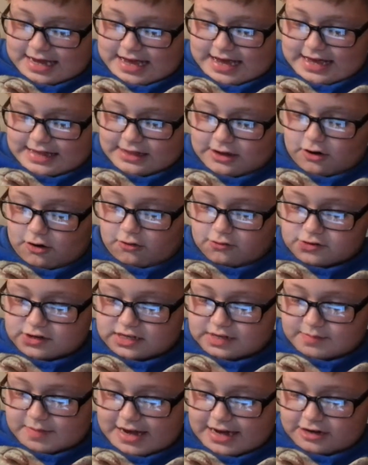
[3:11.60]
And the
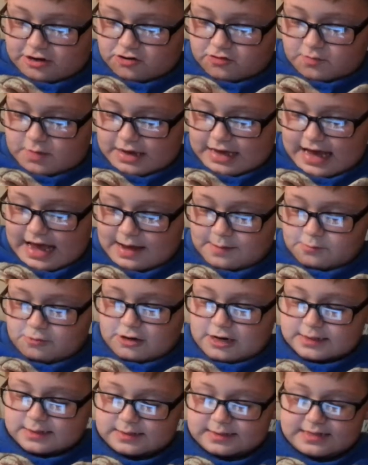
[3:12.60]
oldest man who became
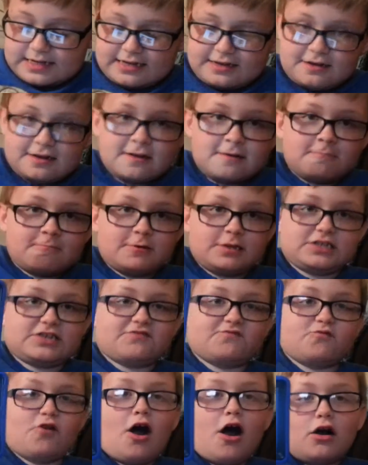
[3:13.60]
president
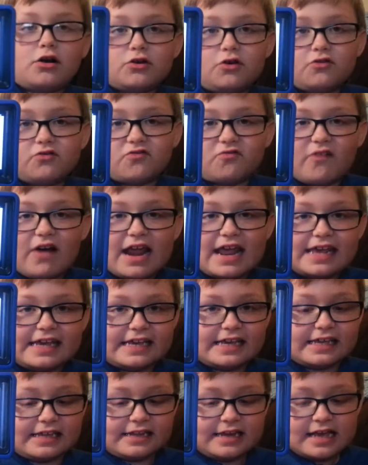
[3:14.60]
was Ronald
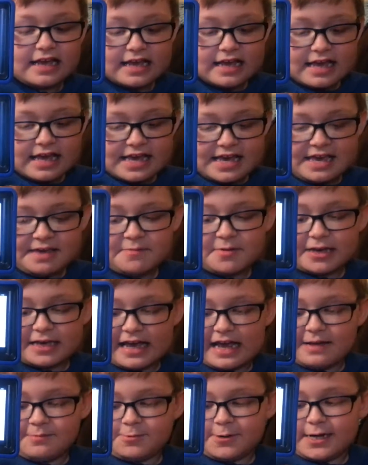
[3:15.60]
Reagan. He
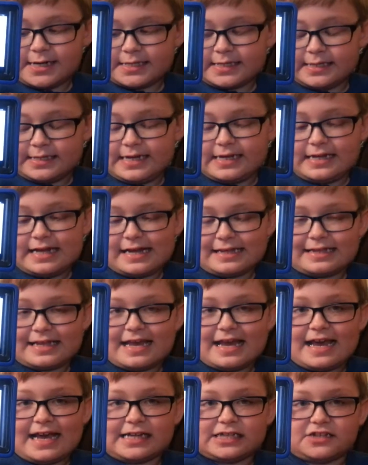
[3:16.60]
became president at the
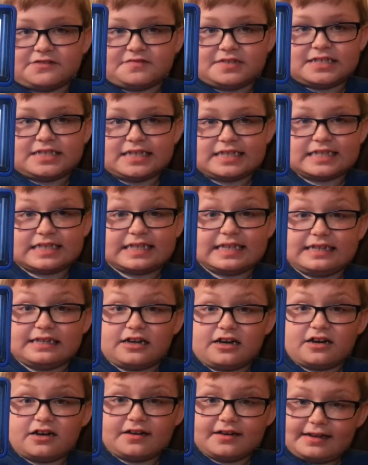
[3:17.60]
age of
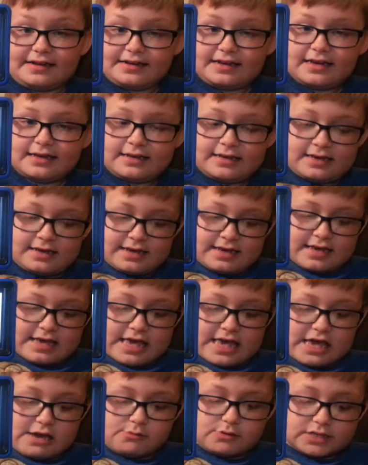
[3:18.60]
69.
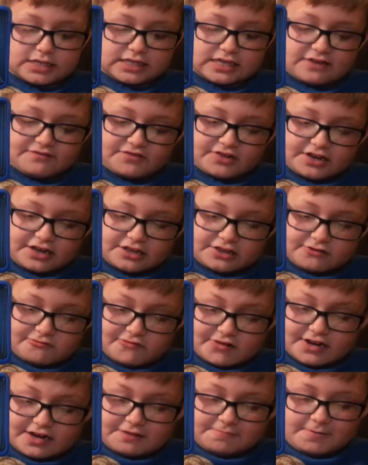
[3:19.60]
He was
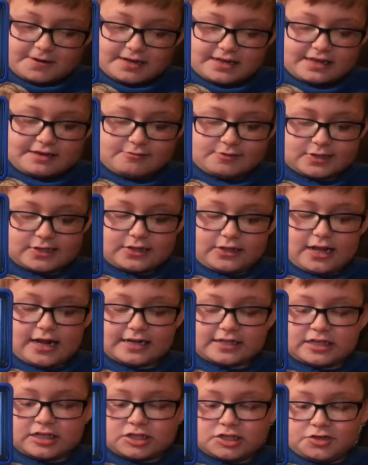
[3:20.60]
73 when he was
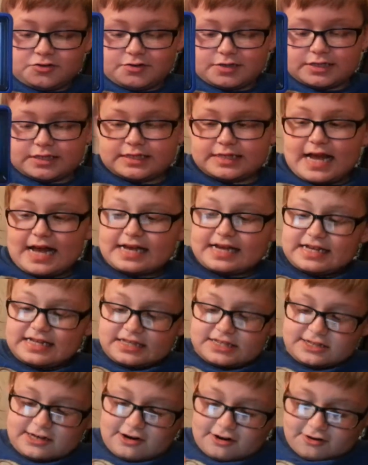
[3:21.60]
elected to his
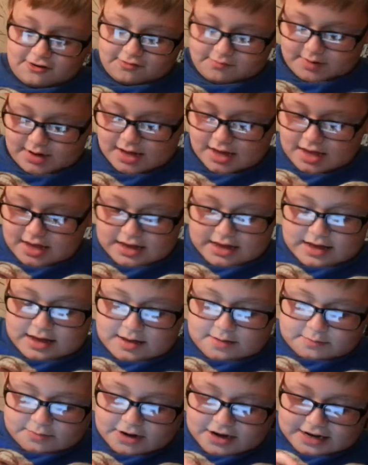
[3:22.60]
second term,
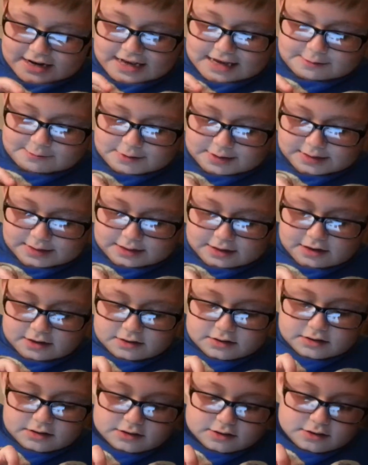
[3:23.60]
but he was
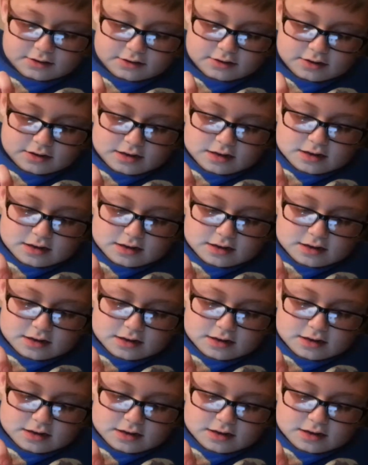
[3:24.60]
not the